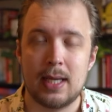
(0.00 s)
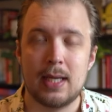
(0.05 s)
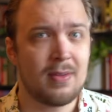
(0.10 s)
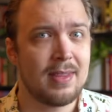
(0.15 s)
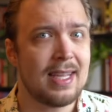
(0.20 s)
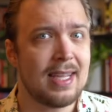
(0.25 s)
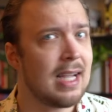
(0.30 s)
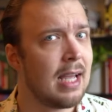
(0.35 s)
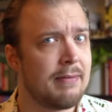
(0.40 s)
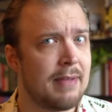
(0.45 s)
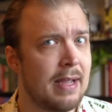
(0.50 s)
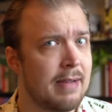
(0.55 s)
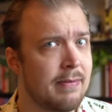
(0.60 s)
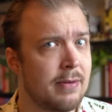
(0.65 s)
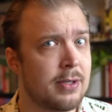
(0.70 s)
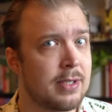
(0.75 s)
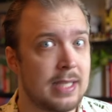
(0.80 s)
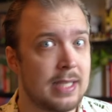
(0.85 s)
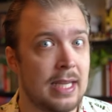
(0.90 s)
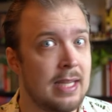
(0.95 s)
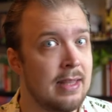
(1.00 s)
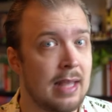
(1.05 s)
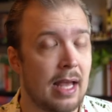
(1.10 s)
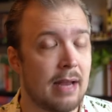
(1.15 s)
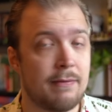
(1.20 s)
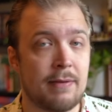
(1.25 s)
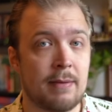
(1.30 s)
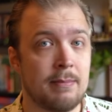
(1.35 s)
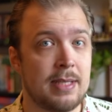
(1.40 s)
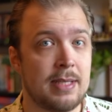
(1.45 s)
I don't think I've ever seen
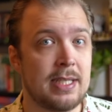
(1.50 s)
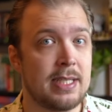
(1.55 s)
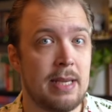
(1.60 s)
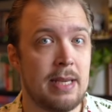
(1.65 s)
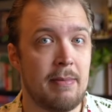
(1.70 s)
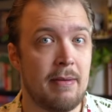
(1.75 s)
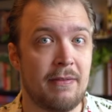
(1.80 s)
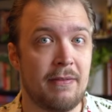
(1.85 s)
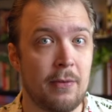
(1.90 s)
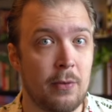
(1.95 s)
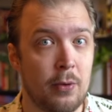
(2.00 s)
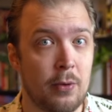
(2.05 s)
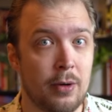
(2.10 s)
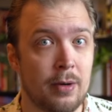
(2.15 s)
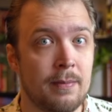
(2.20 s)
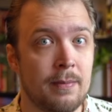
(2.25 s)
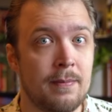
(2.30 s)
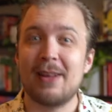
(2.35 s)
that from Disney before.